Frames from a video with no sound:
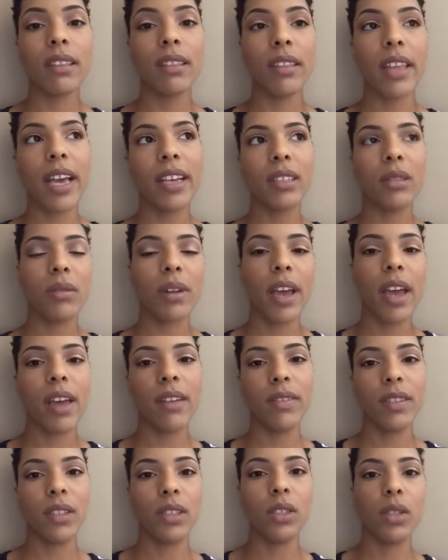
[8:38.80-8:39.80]
that's what I
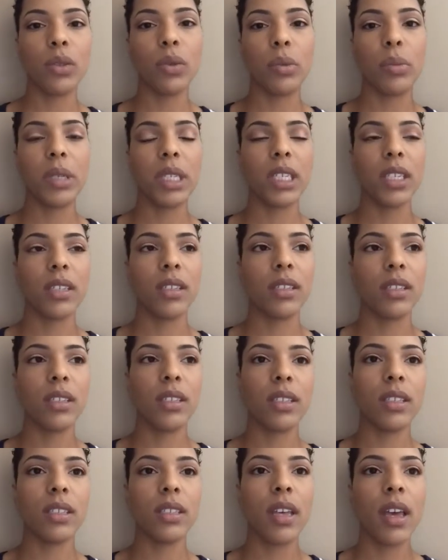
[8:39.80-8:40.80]
have to do,
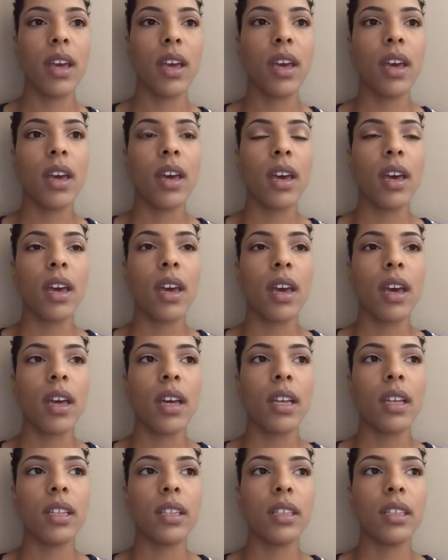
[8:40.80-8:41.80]
because
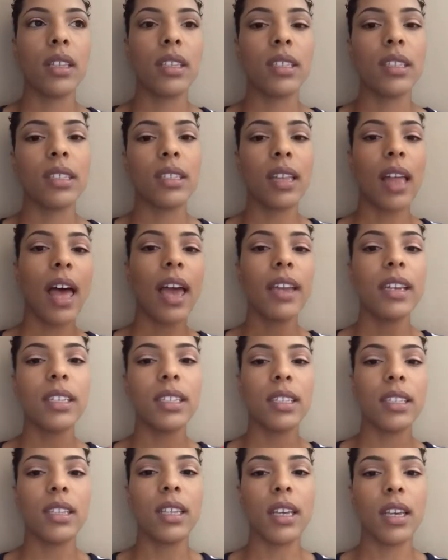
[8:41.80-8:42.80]
the
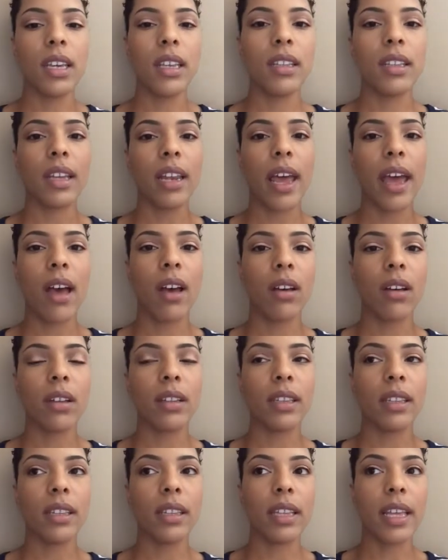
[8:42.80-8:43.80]
slightest thing that
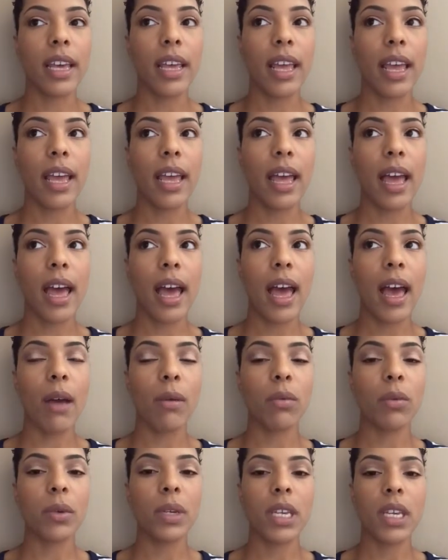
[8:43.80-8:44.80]
I
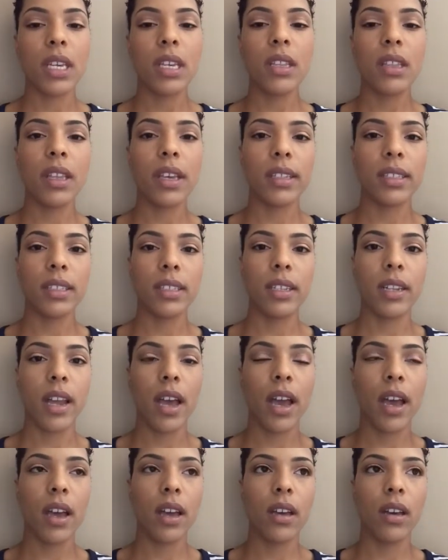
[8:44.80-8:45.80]
will eat that's
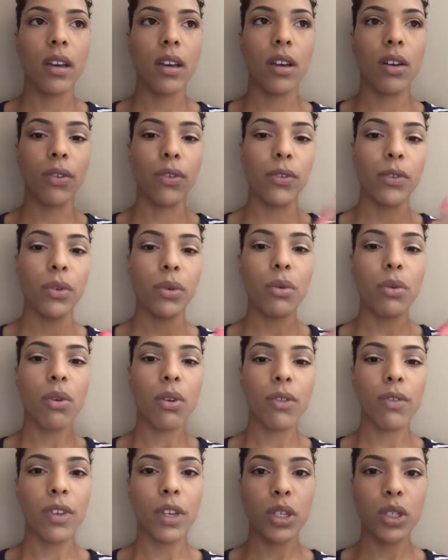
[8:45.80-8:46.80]
not a fruit
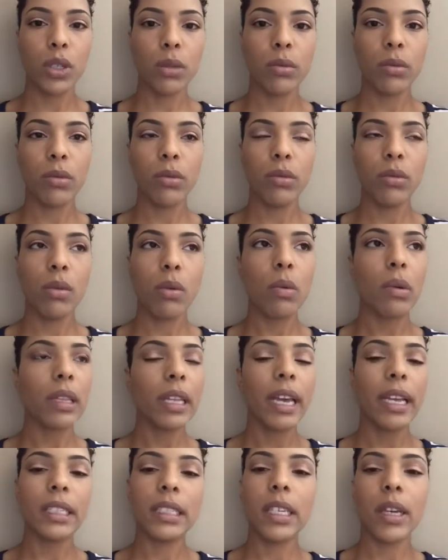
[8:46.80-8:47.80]
or vegetable will
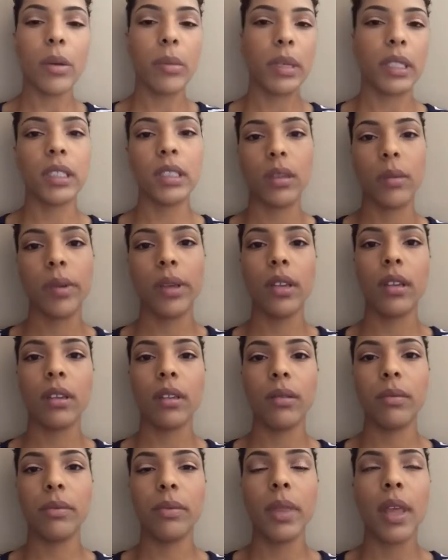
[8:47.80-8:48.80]
like tear my stomach
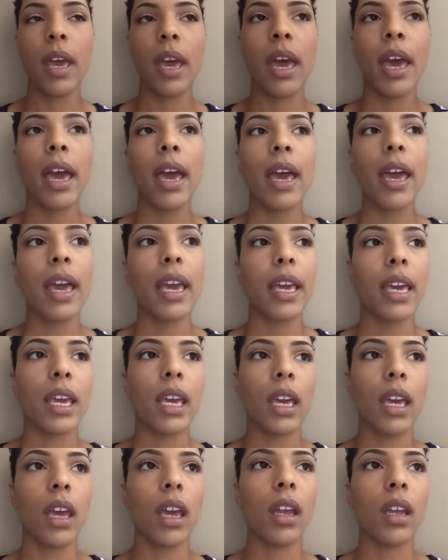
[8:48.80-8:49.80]
up.
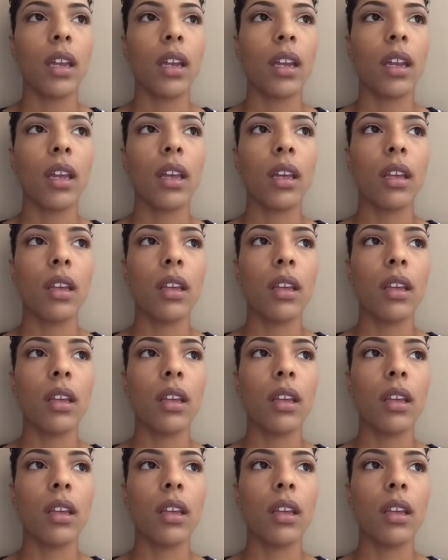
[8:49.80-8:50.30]
And